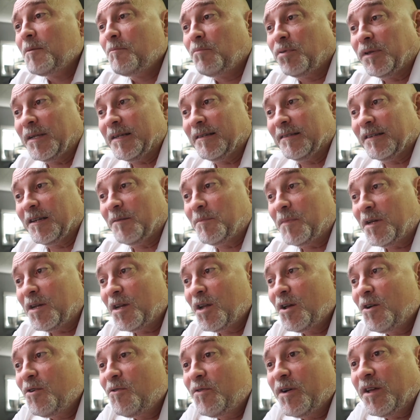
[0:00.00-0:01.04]
Please let me
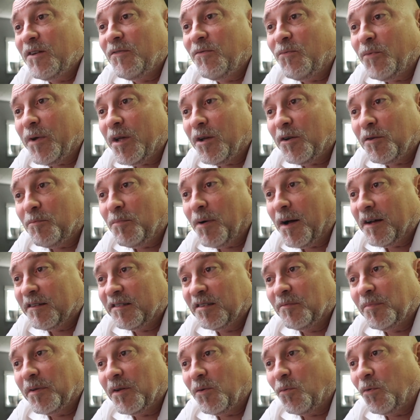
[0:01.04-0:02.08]
know if we could
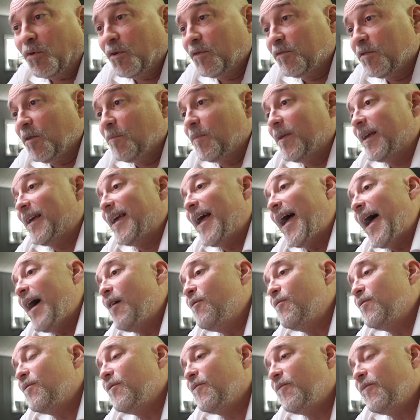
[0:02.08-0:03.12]
possibly work something
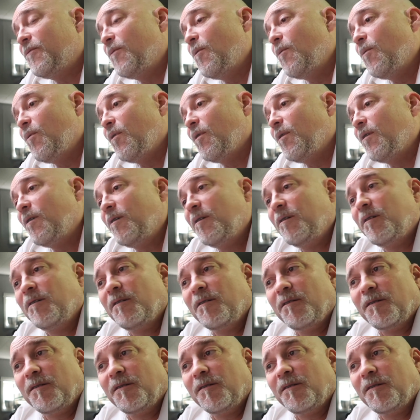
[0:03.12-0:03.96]
out for